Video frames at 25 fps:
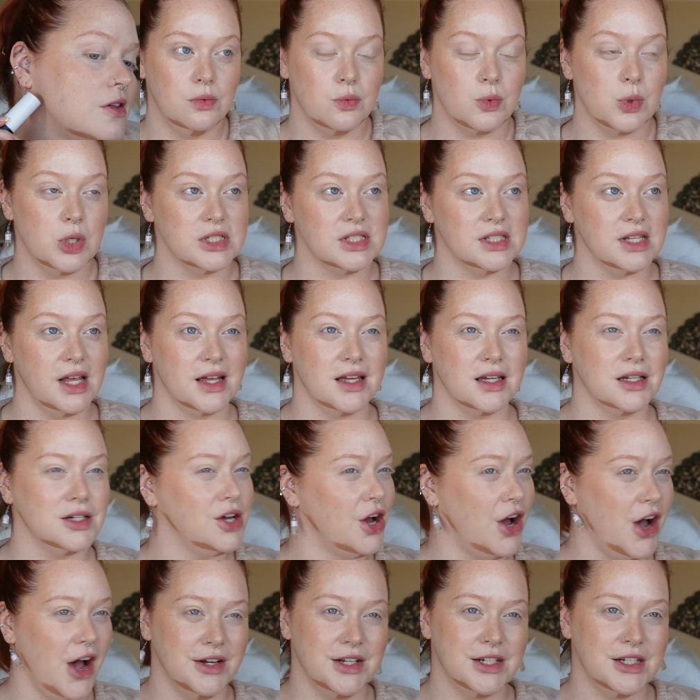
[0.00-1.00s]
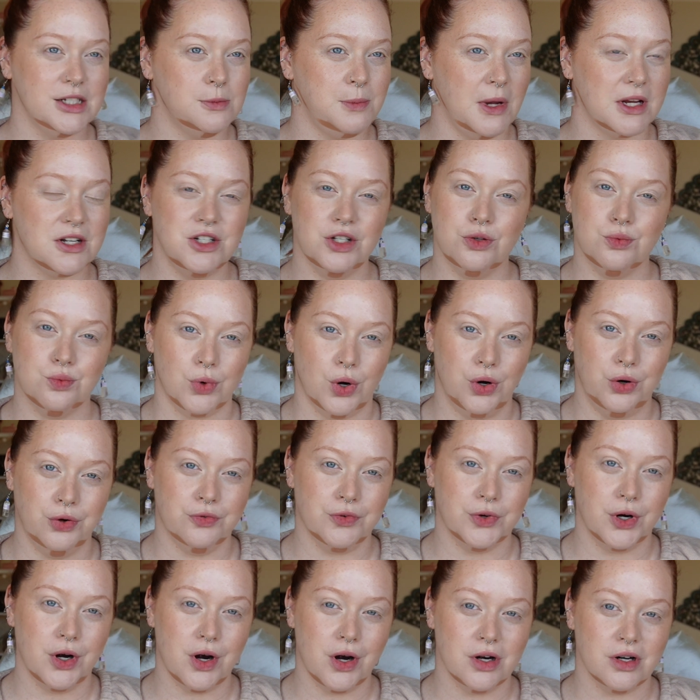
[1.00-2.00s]
was like an unexpected role
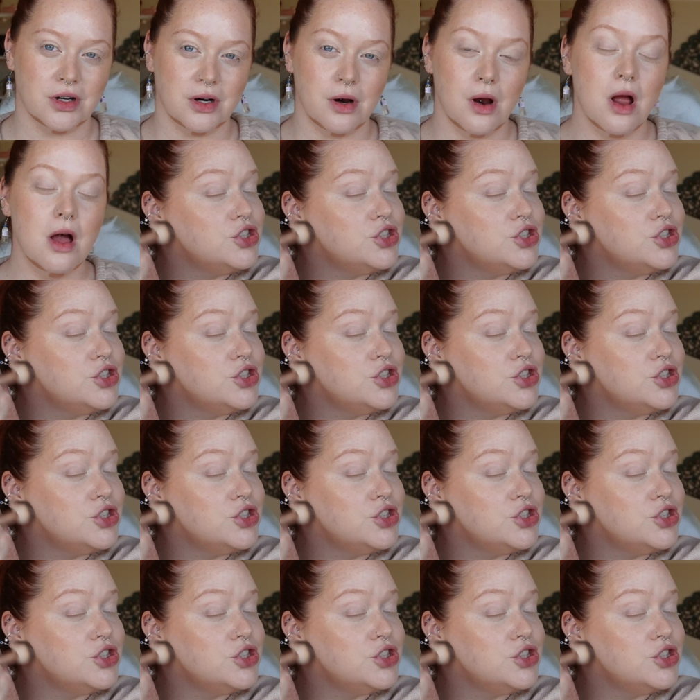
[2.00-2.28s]
for her.